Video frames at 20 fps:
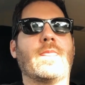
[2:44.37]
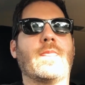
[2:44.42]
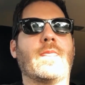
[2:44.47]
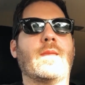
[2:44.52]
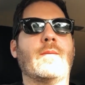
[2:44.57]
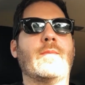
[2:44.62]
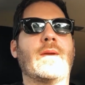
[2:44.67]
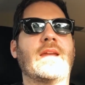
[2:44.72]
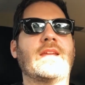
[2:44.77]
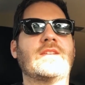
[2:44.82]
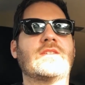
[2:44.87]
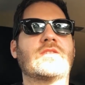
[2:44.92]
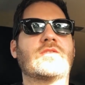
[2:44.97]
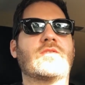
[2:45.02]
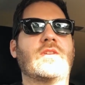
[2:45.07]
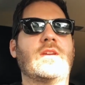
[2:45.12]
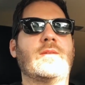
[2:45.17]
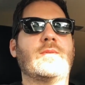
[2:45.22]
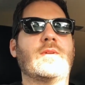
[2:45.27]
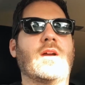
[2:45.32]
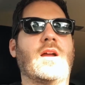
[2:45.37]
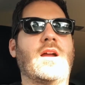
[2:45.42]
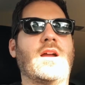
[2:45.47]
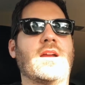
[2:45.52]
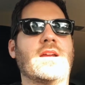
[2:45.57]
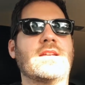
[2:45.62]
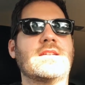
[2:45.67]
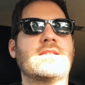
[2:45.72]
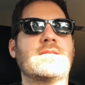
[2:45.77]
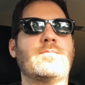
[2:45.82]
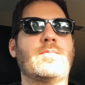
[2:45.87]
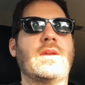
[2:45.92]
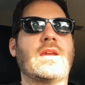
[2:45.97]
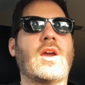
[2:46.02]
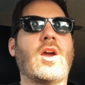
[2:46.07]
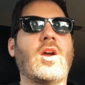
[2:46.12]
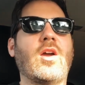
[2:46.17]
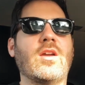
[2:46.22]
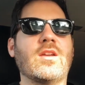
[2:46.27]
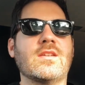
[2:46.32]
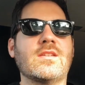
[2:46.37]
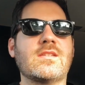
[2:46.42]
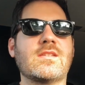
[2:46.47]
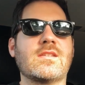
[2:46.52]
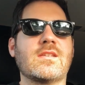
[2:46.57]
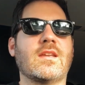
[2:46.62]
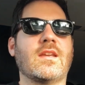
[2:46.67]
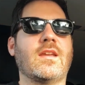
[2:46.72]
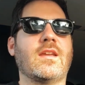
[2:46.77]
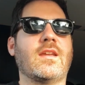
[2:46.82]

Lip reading: the mainstream guys because